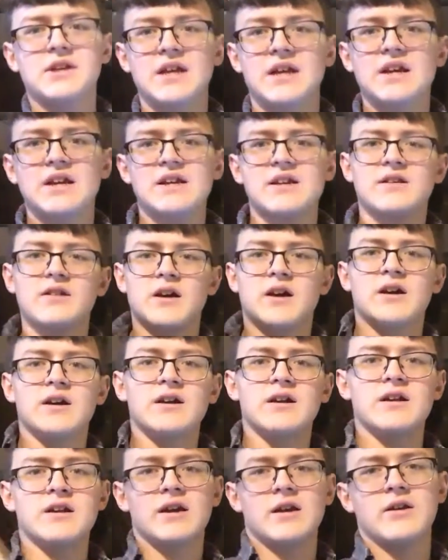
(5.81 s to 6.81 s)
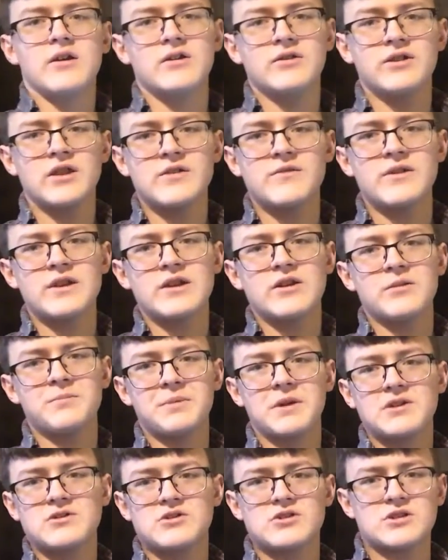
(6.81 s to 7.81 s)
to get I couldn't think of any good
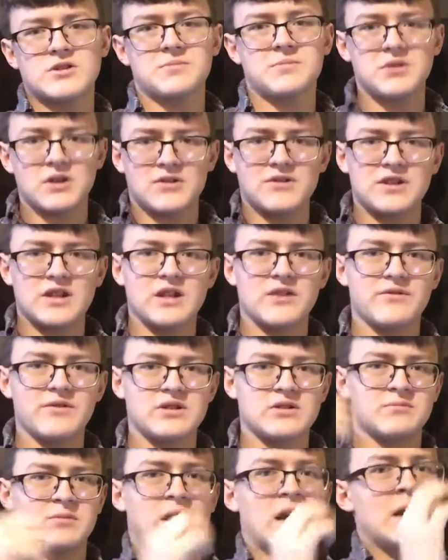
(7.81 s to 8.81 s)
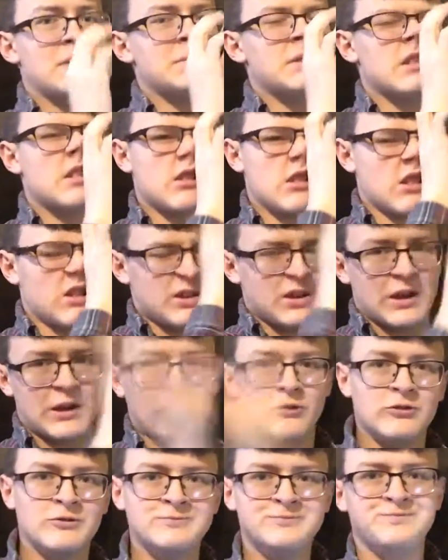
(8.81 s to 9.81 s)
pictures to put on the television behind me,
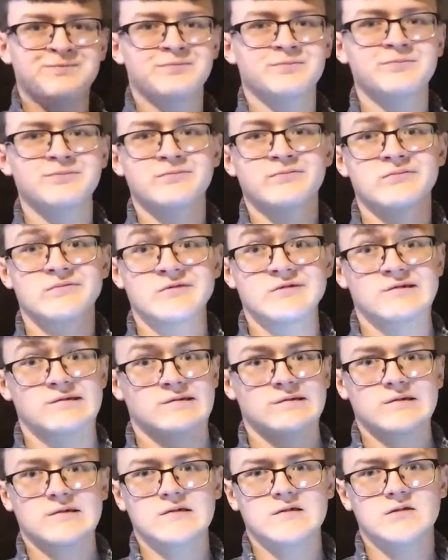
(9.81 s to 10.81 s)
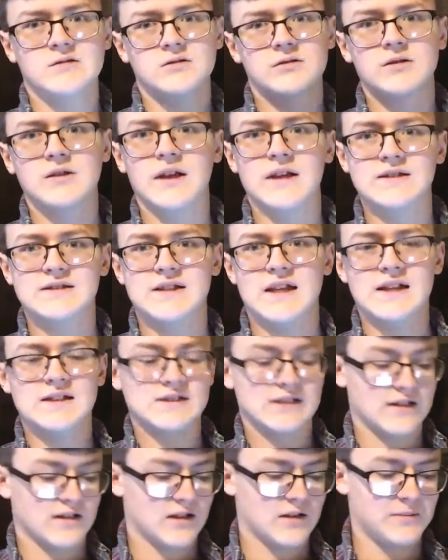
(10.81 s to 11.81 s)
so, guess
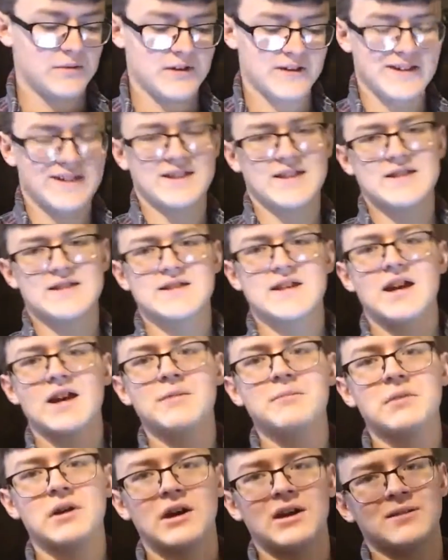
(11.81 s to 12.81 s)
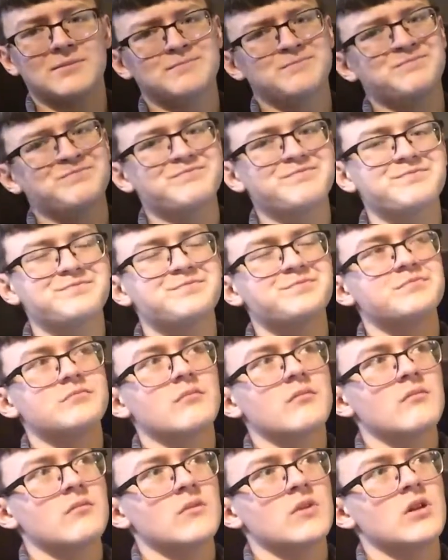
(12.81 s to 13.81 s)
that's not going to be a thing this time.
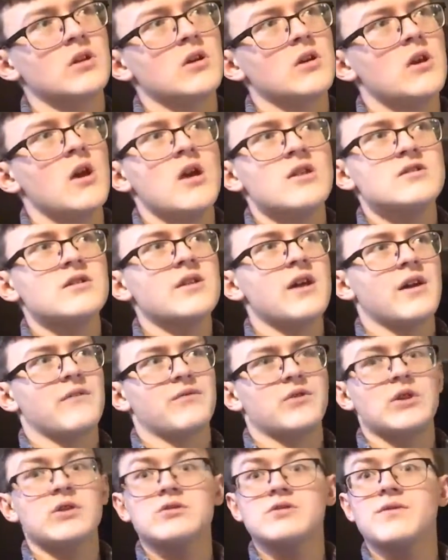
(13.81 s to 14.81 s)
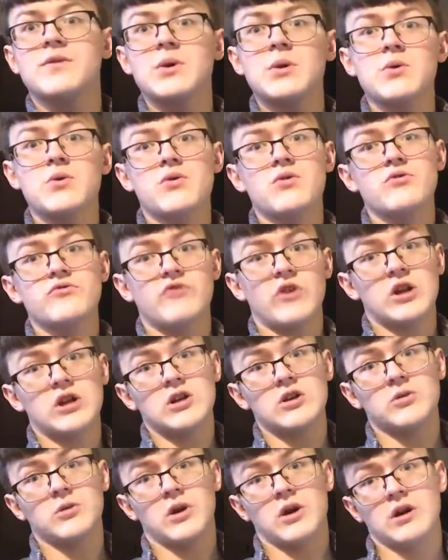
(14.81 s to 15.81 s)
So yeah, for those of you who
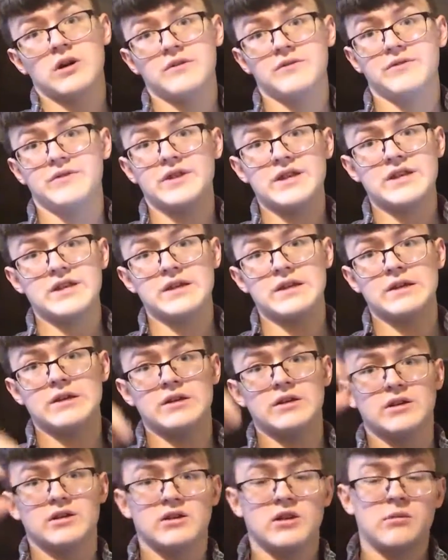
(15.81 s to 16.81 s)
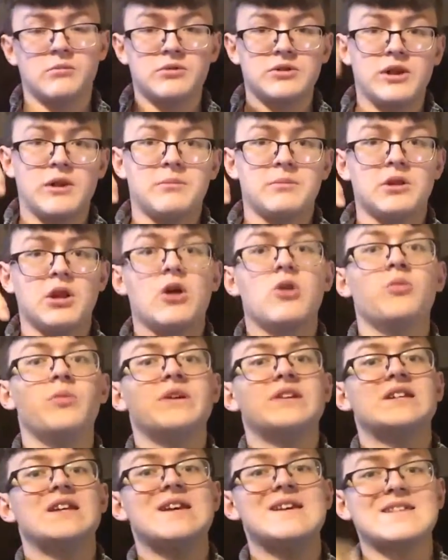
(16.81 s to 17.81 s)
follow on the Tumblr down below,
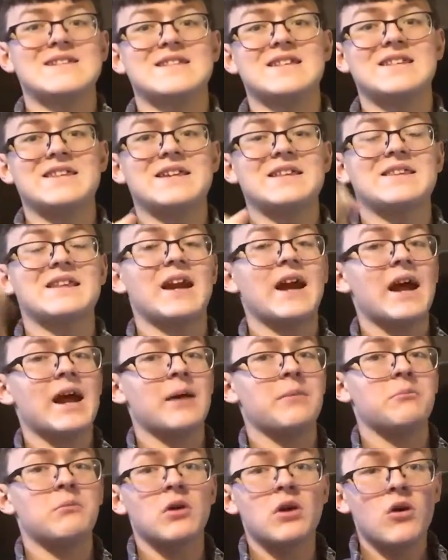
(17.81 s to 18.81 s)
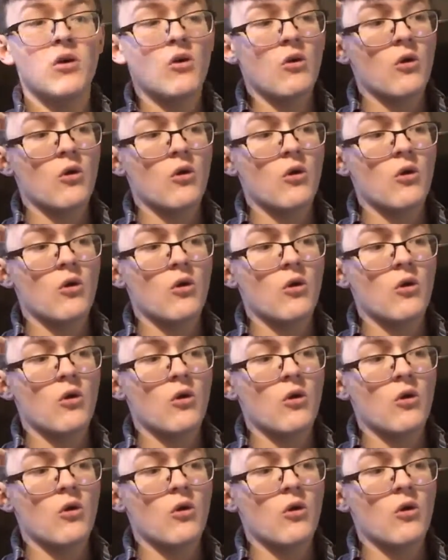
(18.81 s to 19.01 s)
which is the thing that I am